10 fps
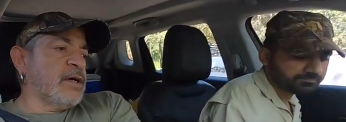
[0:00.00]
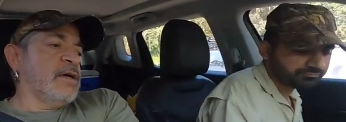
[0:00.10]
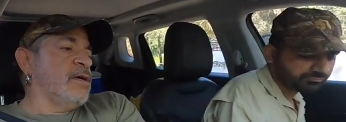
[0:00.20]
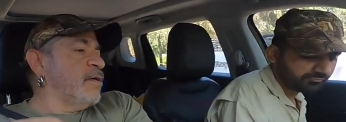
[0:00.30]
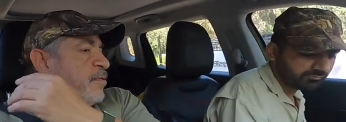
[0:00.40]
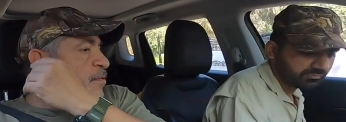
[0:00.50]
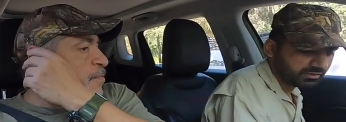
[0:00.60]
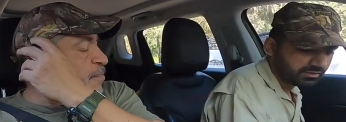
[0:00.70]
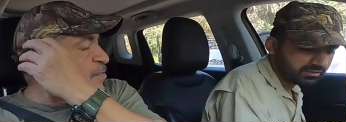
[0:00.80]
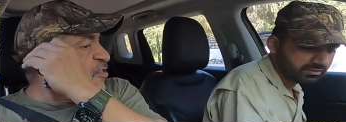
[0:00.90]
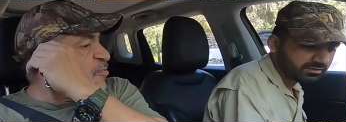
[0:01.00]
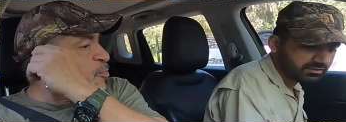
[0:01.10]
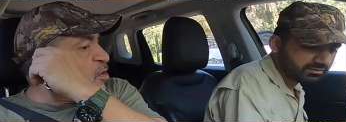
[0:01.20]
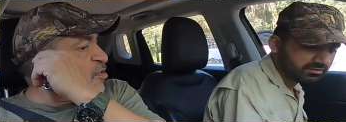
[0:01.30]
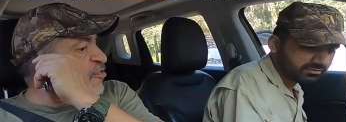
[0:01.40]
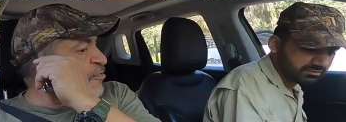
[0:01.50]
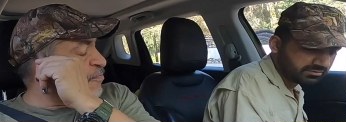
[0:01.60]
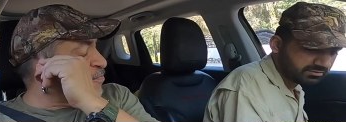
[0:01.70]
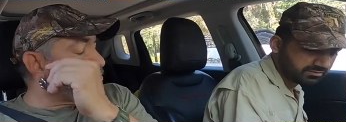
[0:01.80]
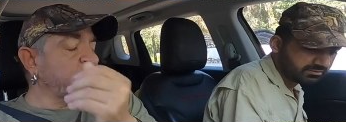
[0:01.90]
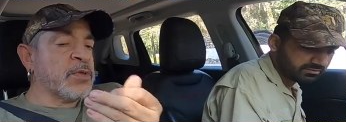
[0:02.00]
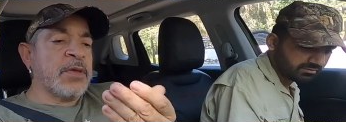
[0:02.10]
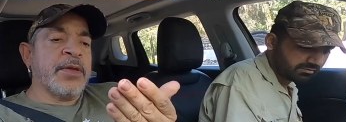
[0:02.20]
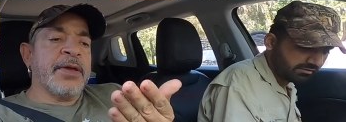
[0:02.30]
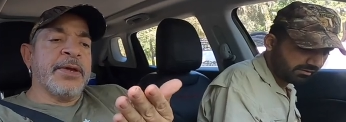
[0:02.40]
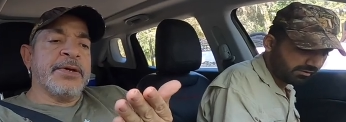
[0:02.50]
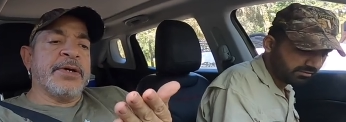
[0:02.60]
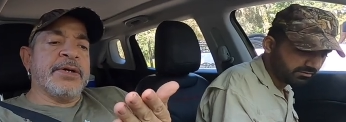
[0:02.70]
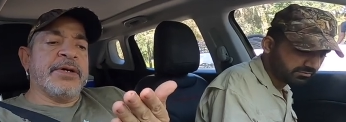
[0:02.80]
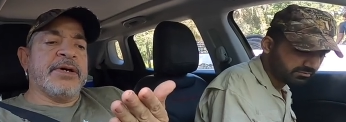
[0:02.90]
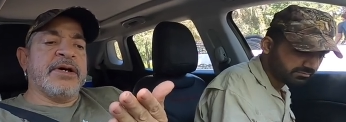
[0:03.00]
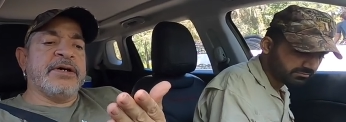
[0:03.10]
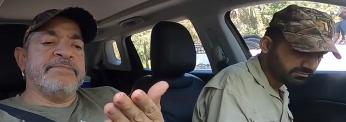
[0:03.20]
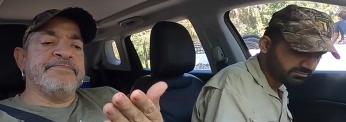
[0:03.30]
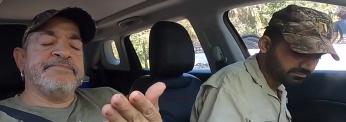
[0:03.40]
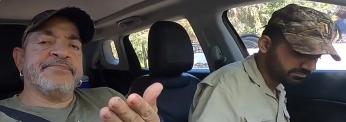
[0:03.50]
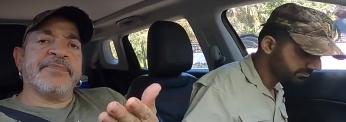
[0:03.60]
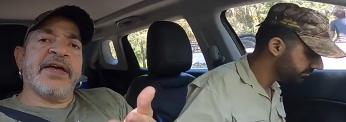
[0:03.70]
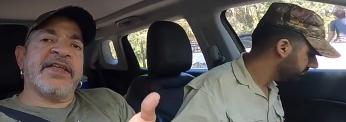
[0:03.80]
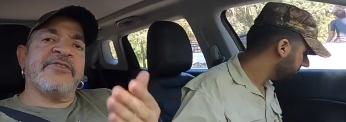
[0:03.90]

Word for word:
Speaker 1: uh, the springs. Um, and